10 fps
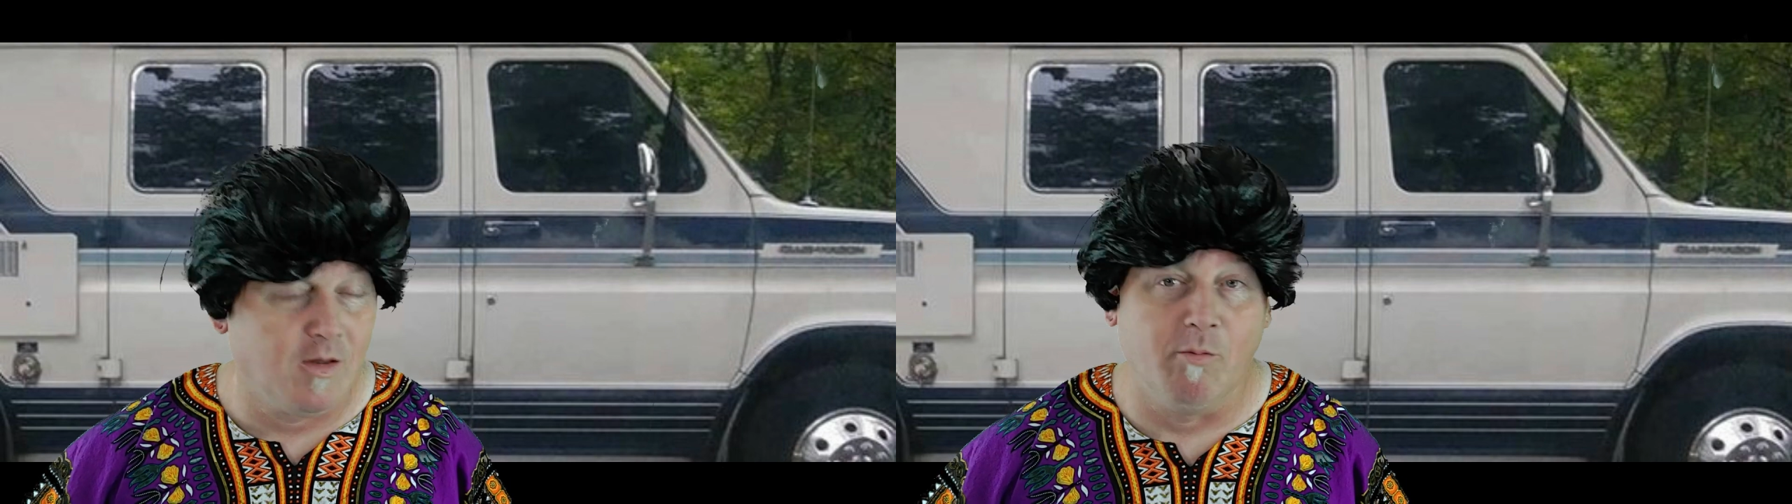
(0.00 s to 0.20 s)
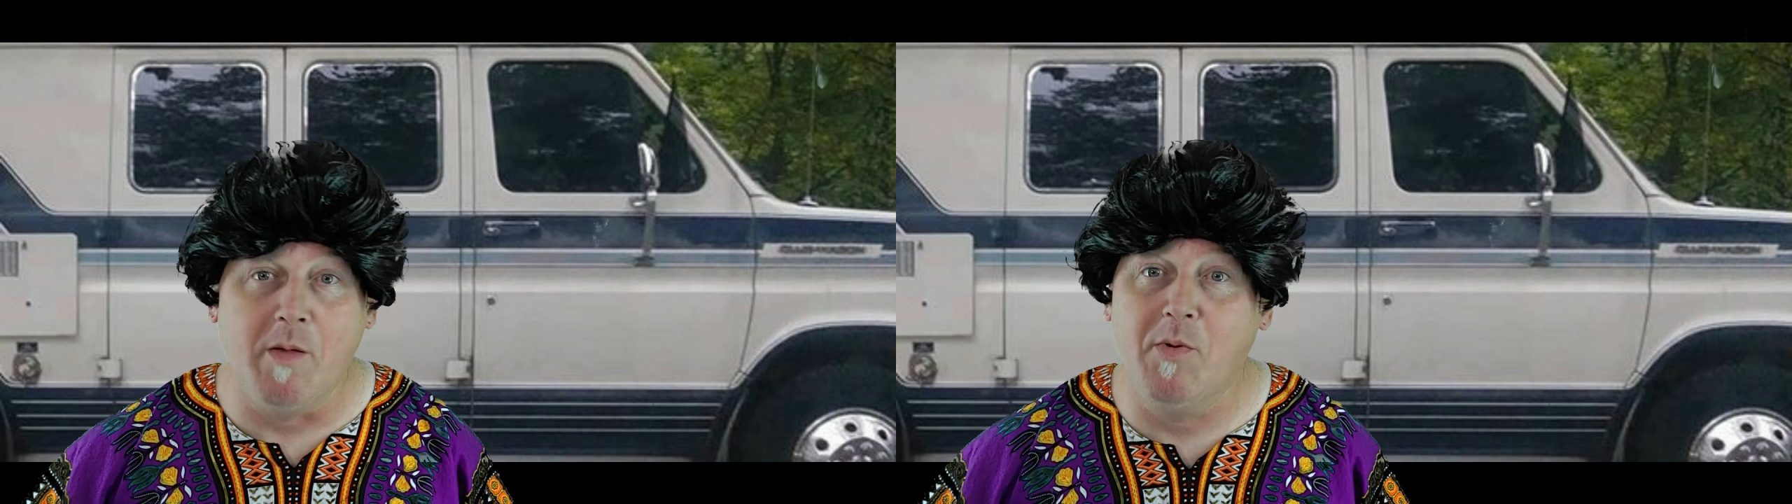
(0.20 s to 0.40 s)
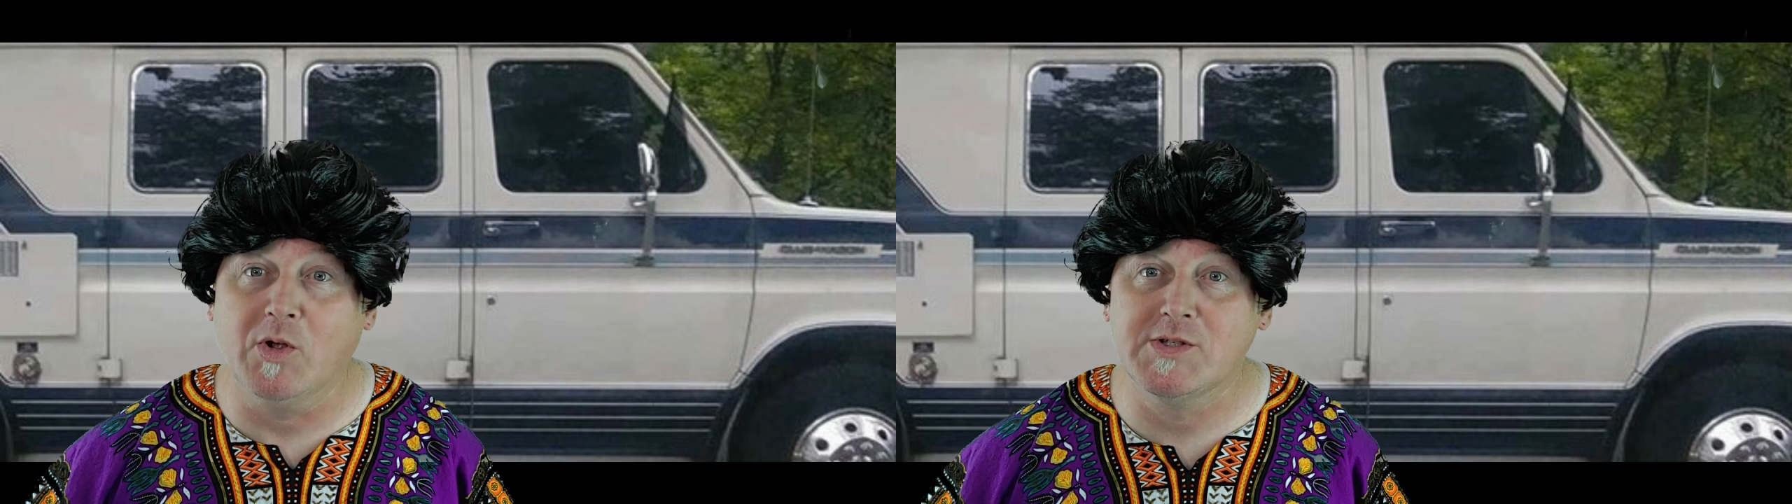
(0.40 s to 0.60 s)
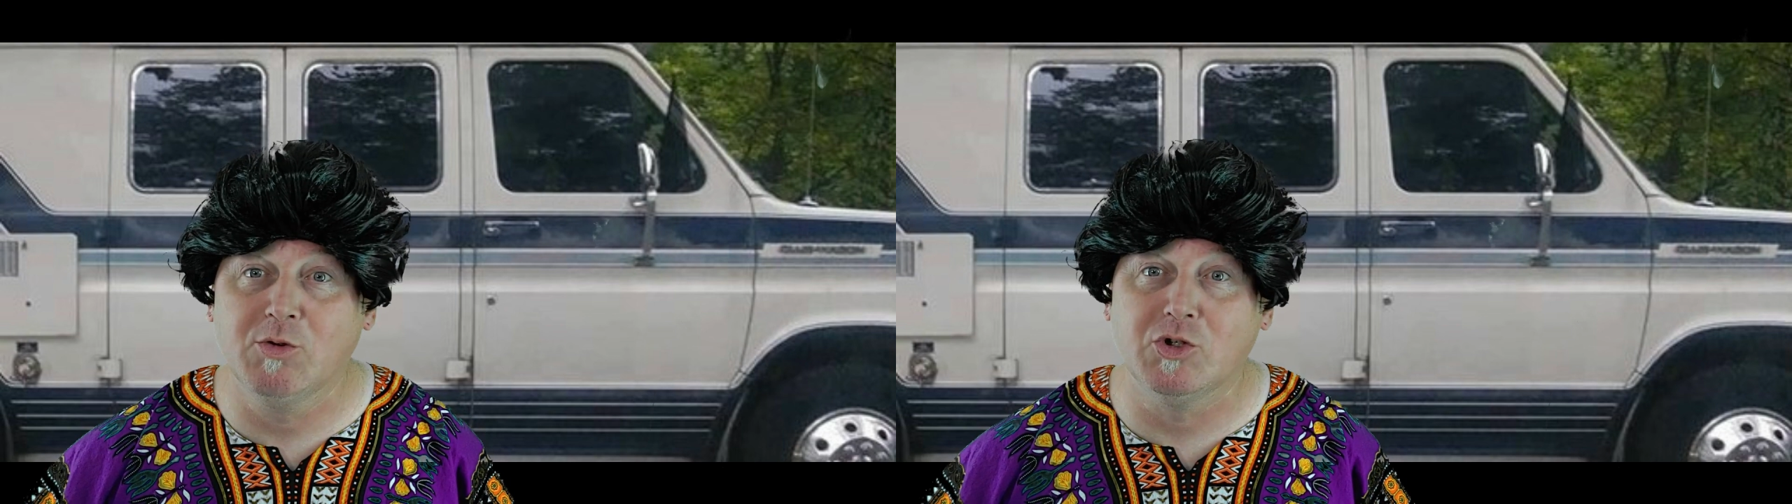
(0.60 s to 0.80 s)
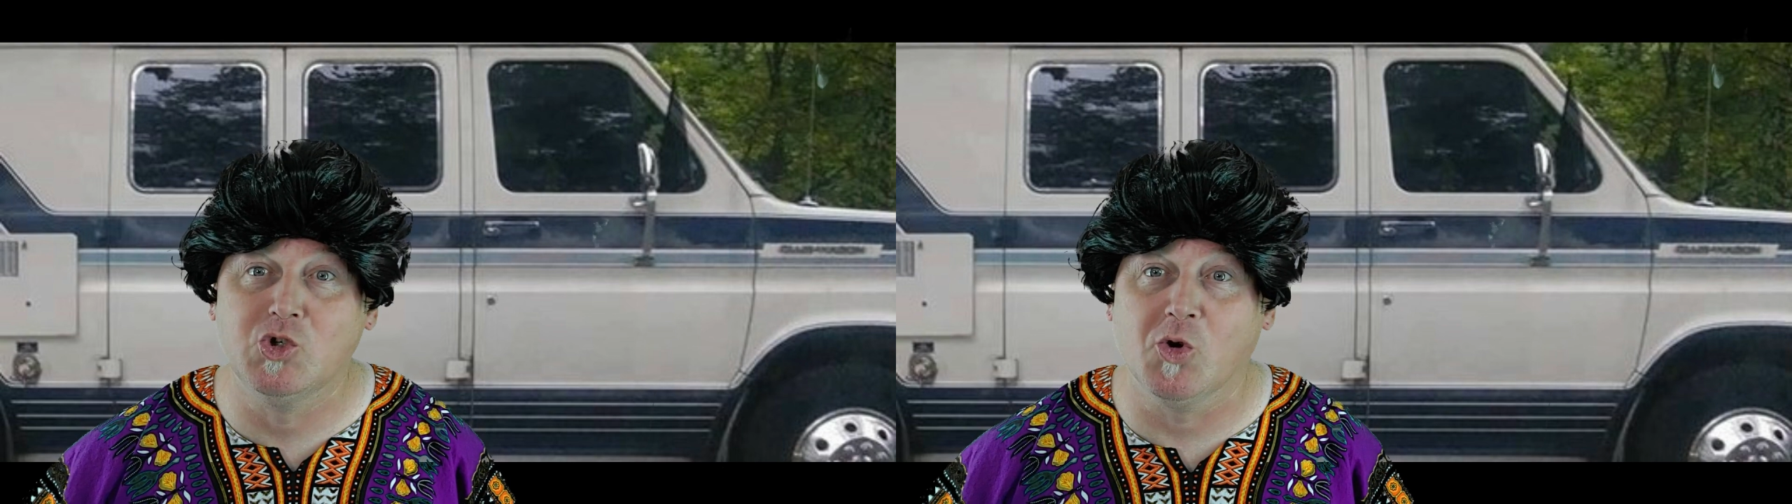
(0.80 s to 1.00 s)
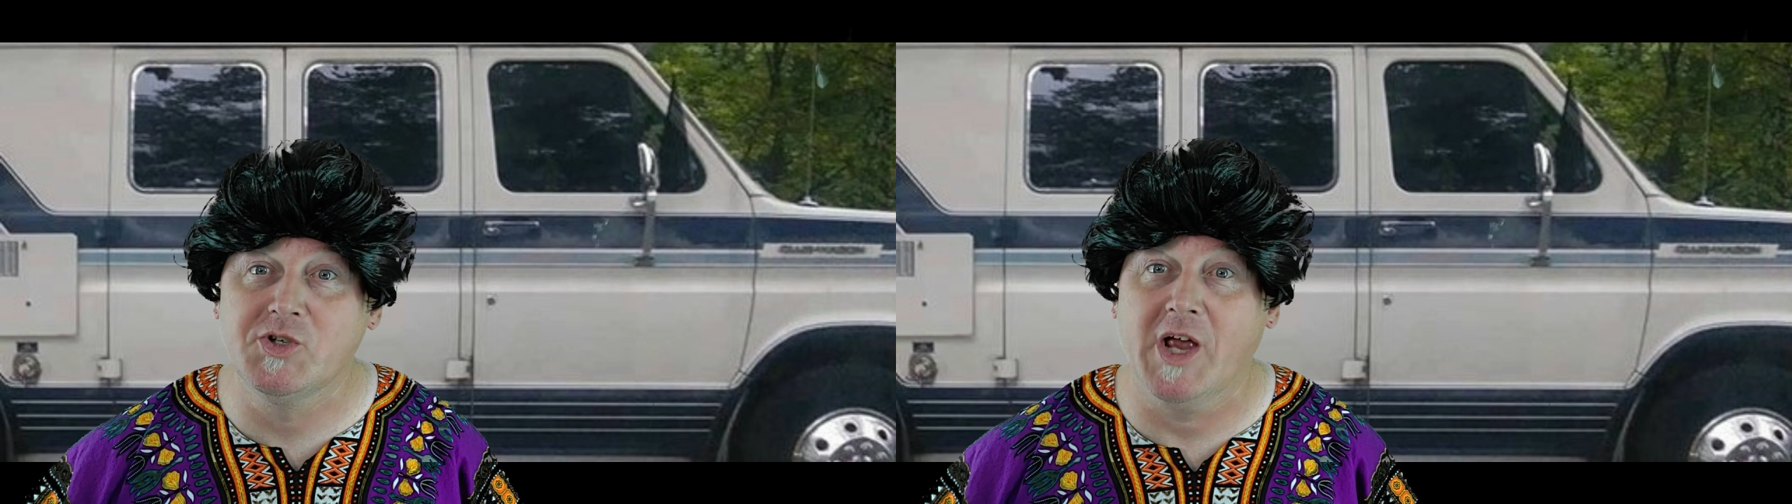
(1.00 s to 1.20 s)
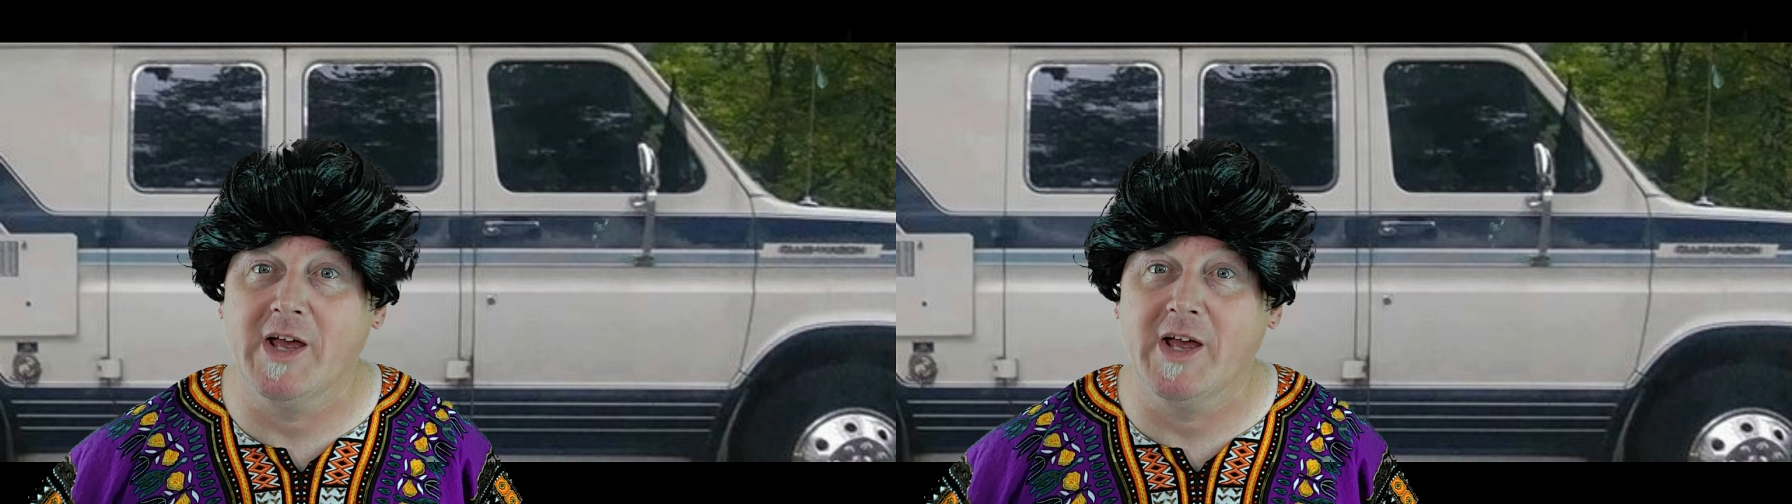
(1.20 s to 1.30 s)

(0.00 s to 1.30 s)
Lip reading: maybe I'll see what Georgie